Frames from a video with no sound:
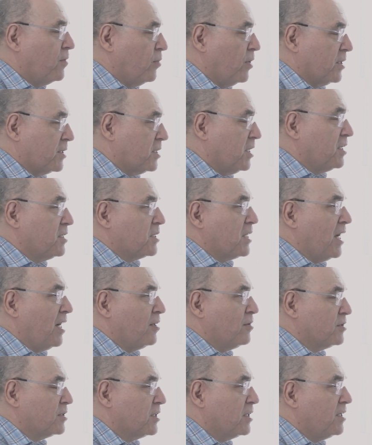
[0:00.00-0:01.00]
Well, it turns
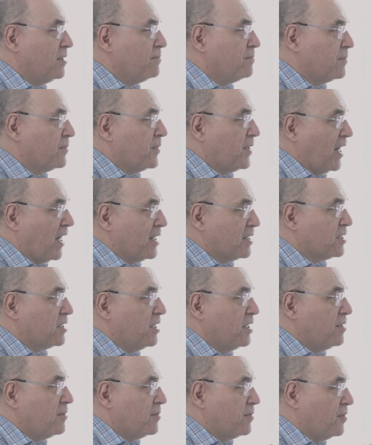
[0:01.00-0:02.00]
out that
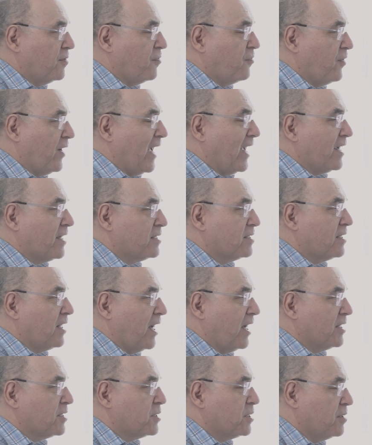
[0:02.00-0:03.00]
the fact
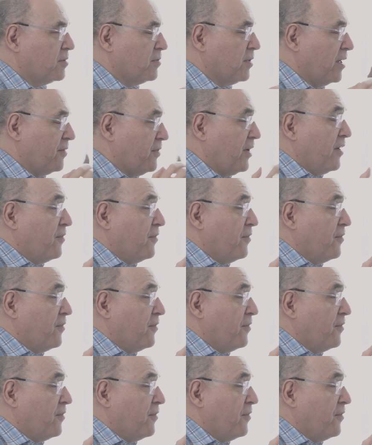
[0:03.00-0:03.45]
that if,